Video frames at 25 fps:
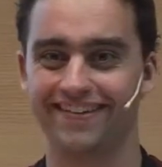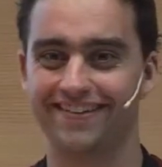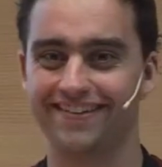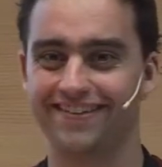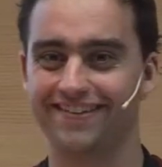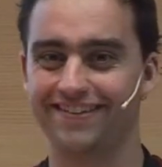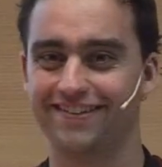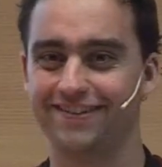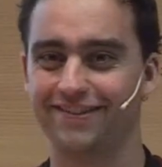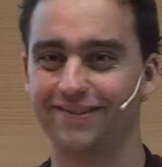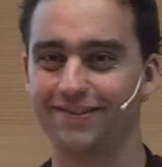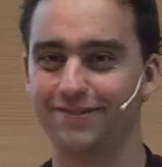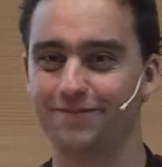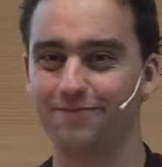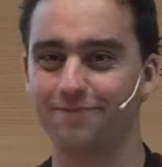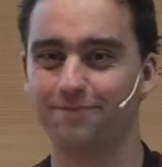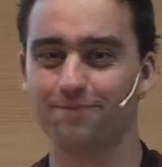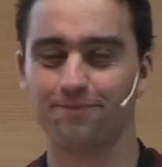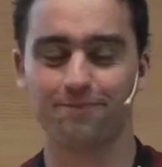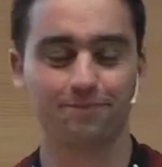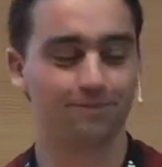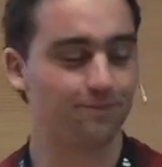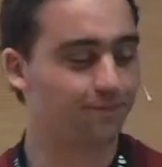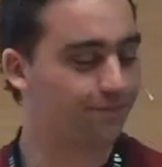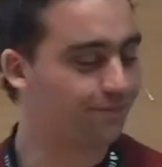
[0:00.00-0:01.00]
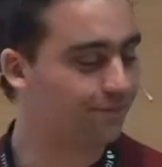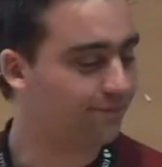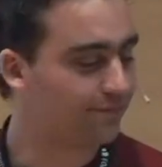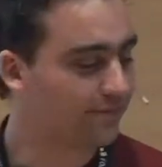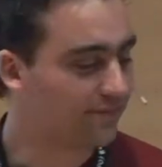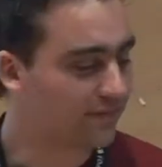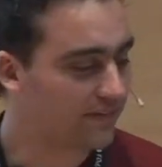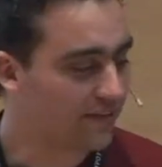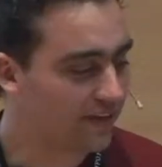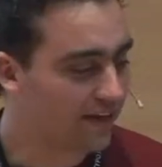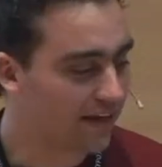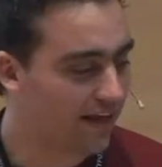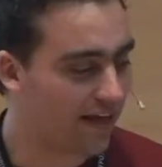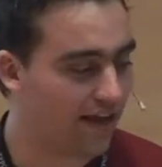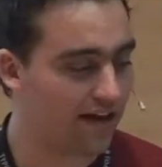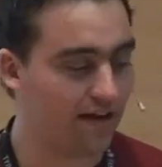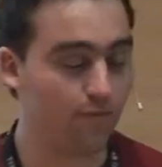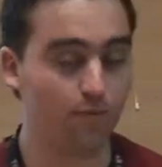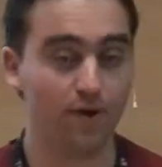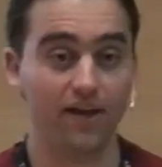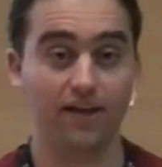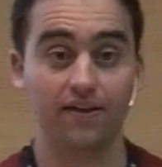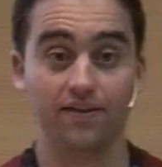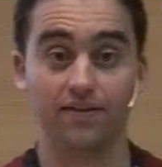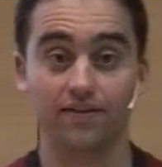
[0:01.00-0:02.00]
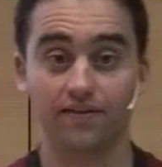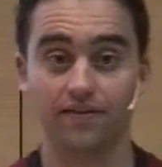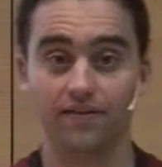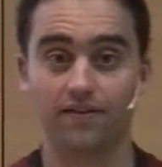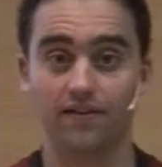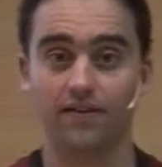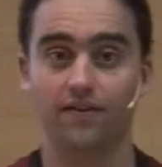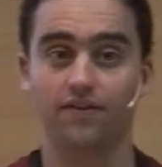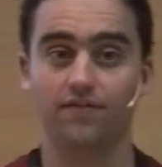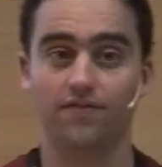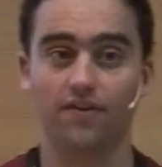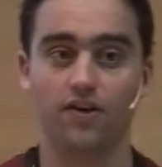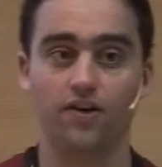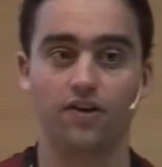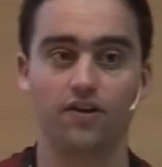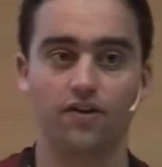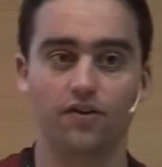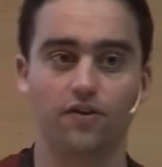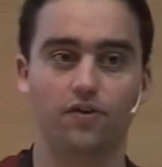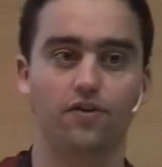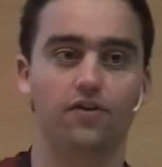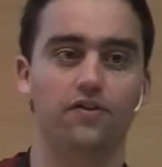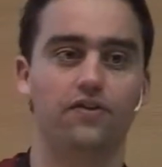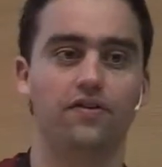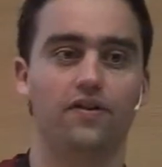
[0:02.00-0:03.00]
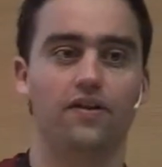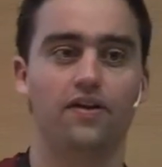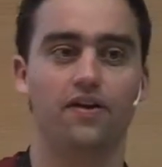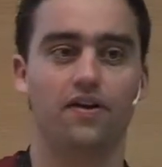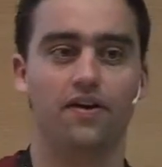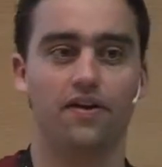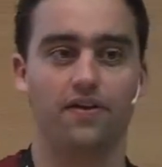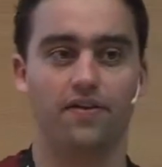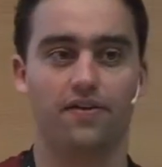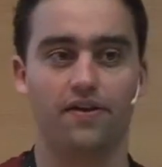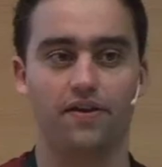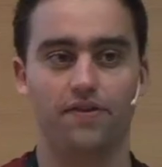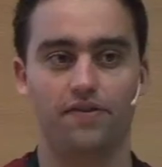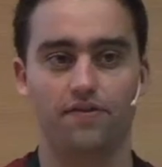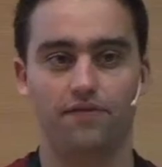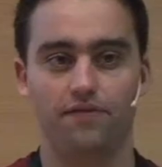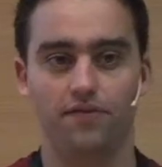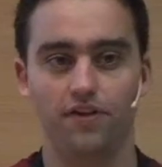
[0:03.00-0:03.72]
So Anyway, it's, it's very good that the